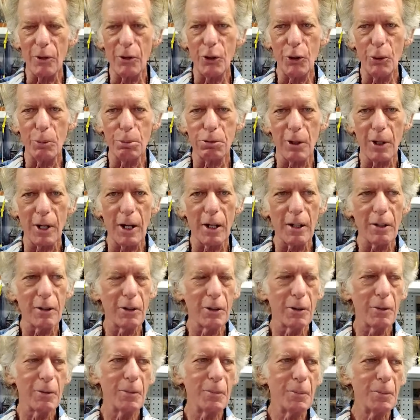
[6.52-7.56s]
with a new
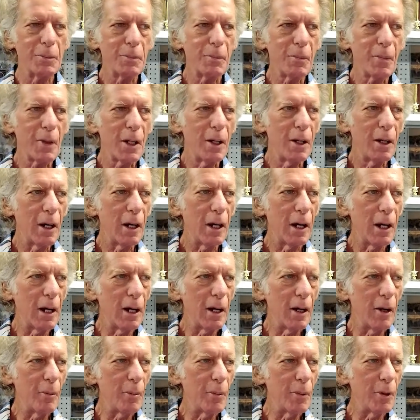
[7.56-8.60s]
product,
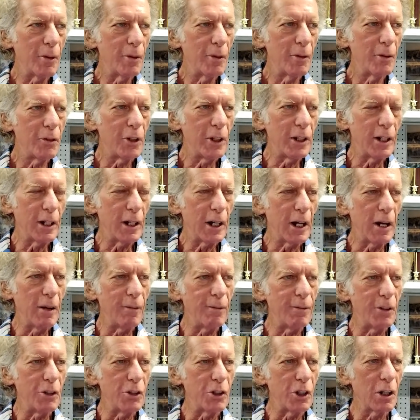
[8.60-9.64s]
Sydney
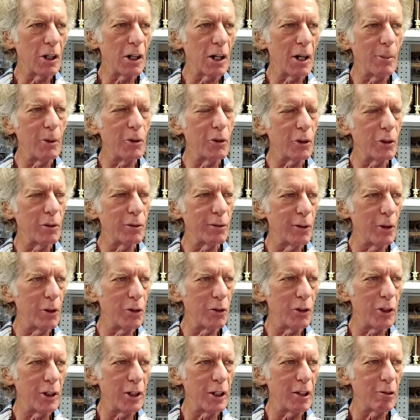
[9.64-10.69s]
Game Fishing Club is the
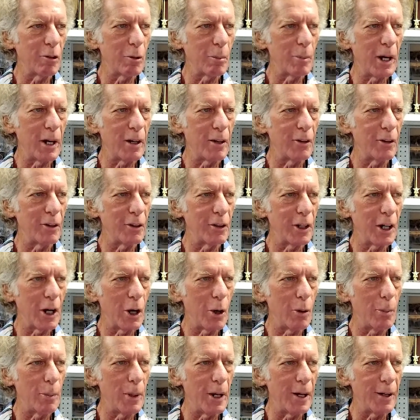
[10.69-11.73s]
first to hear about it and
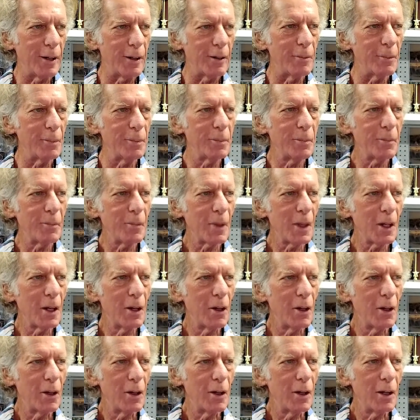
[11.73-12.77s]
know about it.
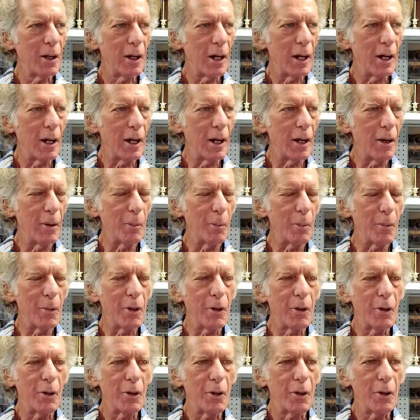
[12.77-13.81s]

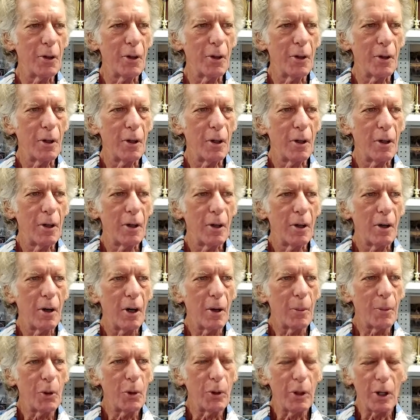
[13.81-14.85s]
I'm
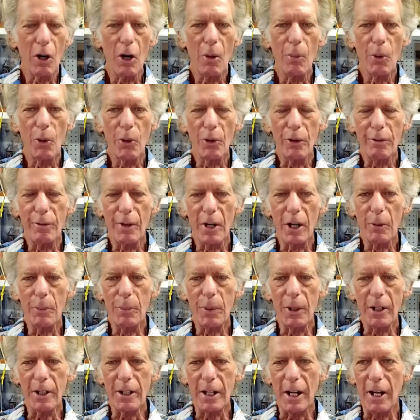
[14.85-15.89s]
doing a lot more
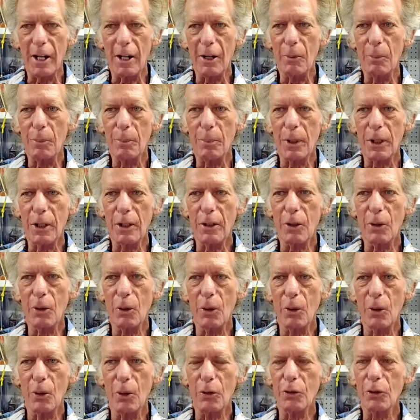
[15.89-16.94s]
developing now
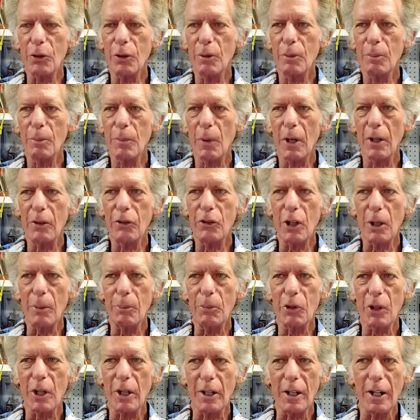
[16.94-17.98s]
because my
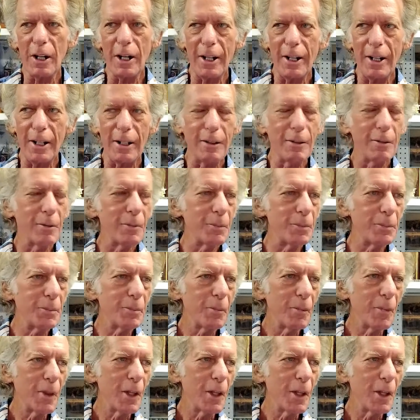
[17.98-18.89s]
stepson Len